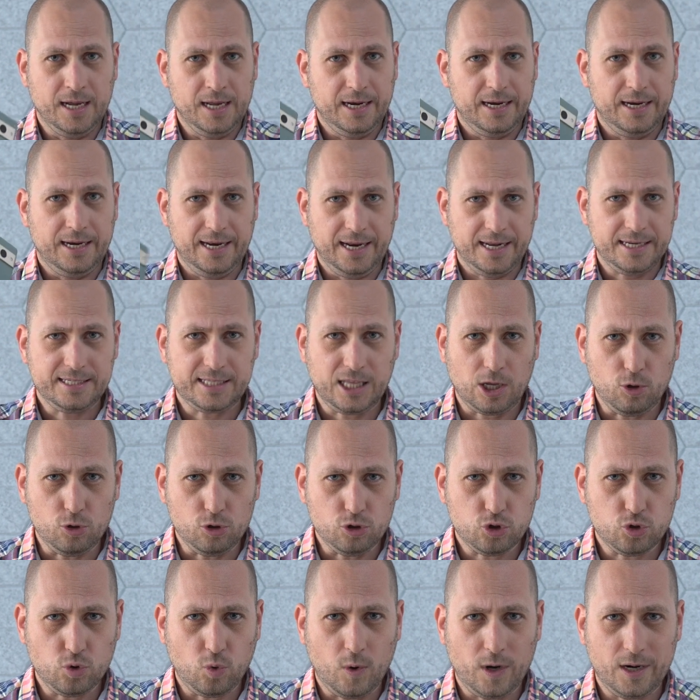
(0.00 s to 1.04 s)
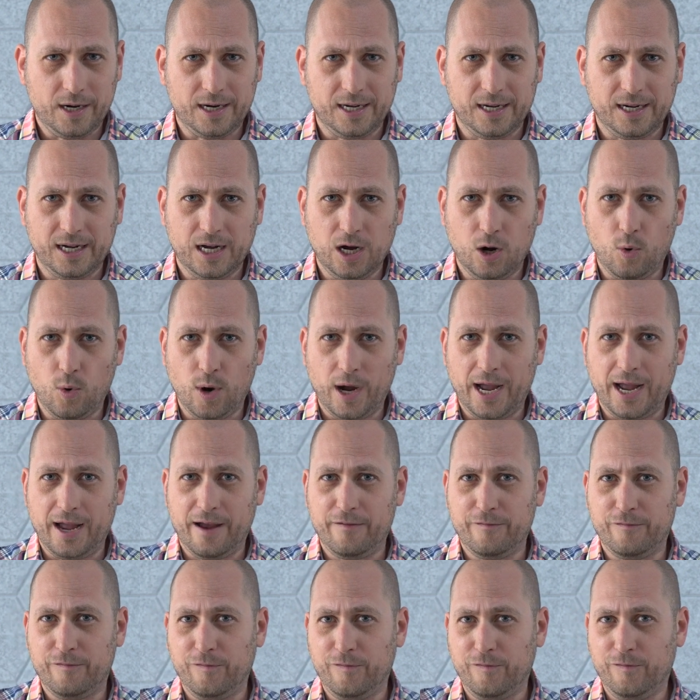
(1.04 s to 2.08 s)
Next, I also want to go
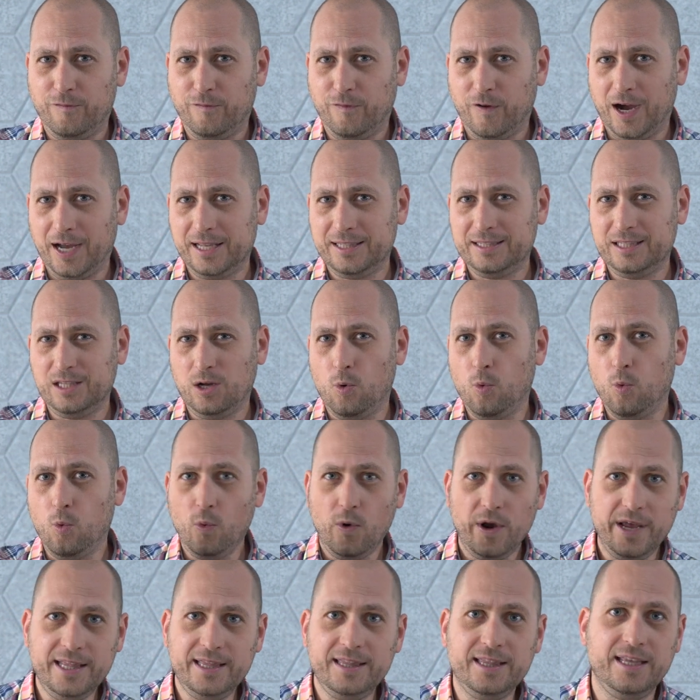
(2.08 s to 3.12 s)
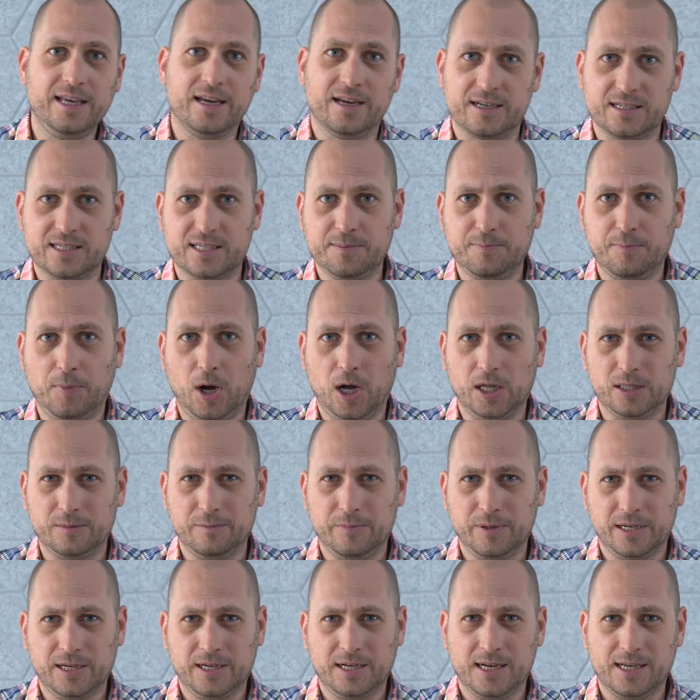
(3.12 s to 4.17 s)
and find the windier spot
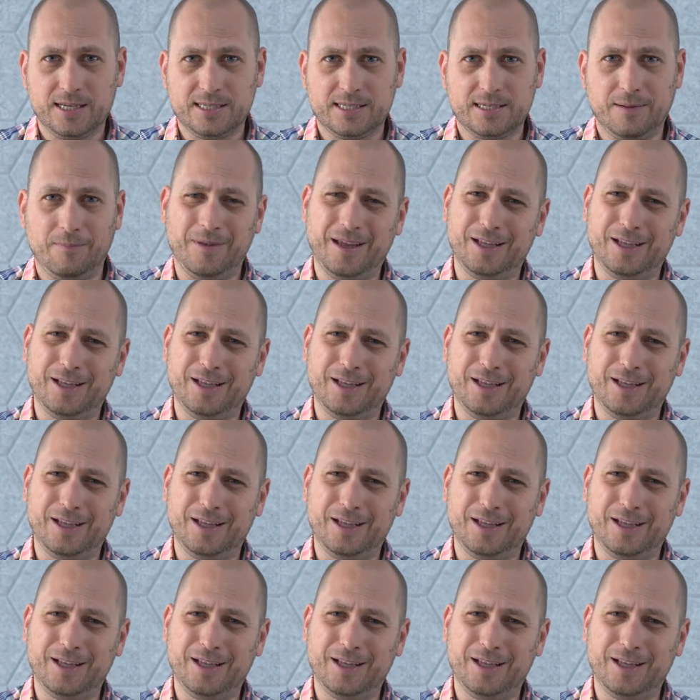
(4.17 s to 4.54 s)
because